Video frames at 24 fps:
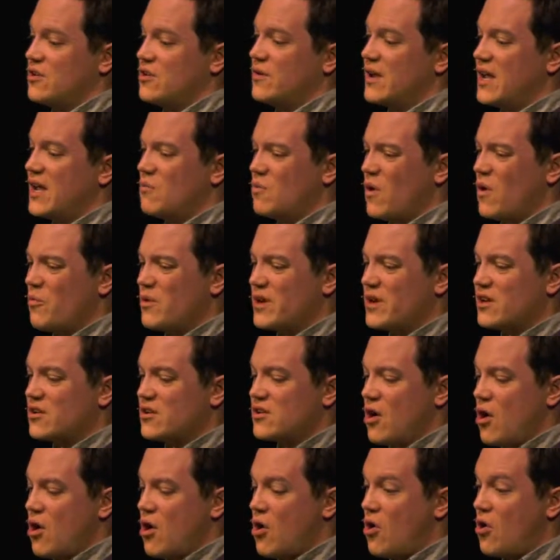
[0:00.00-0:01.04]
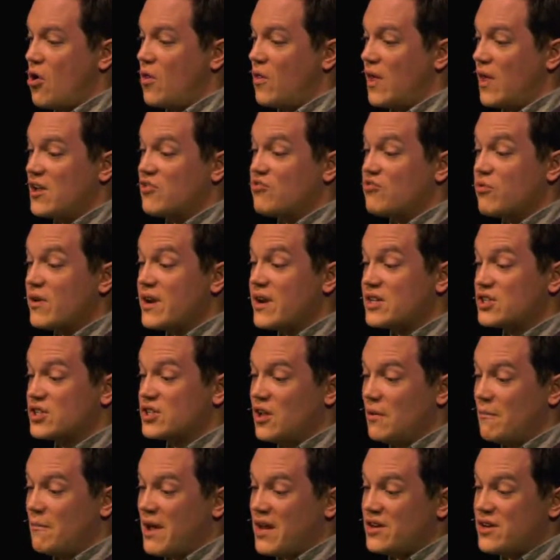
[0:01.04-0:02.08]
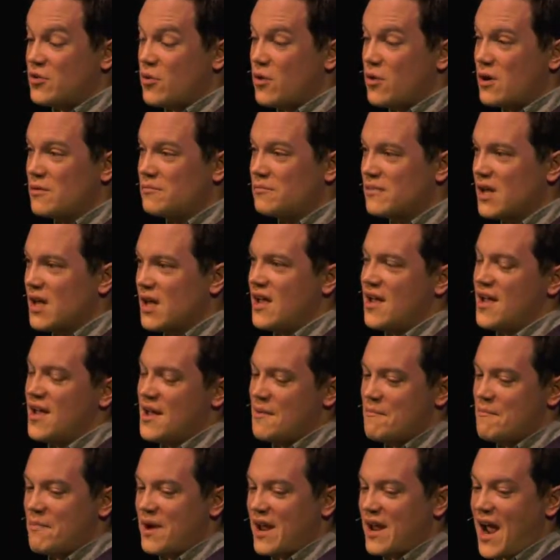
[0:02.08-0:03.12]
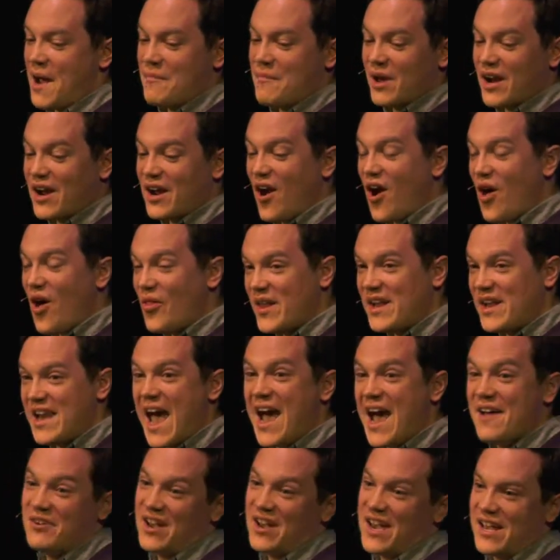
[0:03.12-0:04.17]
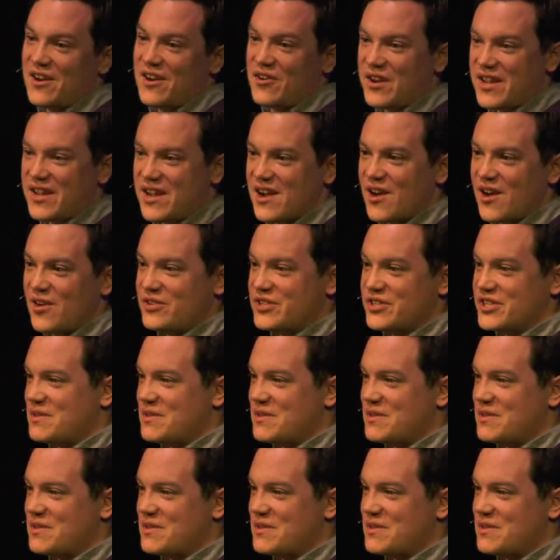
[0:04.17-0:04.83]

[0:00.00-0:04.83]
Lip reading: in what we could call a traditional mentor, but I'm going to call a navigator here just to